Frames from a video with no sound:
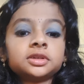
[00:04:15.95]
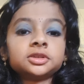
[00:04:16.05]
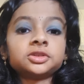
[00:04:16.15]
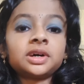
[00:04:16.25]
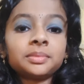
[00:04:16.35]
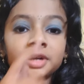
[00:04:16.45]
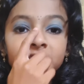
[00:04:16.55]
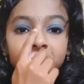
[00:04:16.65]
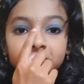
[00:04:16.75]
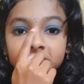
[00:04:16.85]
So I'm
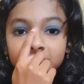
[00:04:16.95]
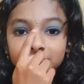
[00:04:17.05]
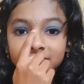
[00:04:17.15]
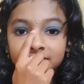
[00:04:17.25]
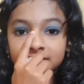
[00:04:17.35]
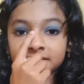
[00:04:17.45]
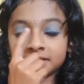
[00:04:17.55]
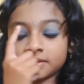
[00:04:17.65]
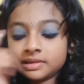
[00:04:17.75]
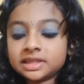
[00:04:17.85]
ready with the bindi.
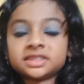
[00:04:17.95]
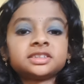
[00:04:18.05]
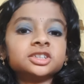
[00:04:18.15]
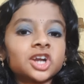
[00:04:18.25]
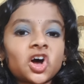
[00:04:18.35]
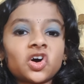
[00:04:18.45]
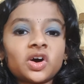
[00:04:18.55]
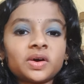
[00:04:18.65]
Now let's draw.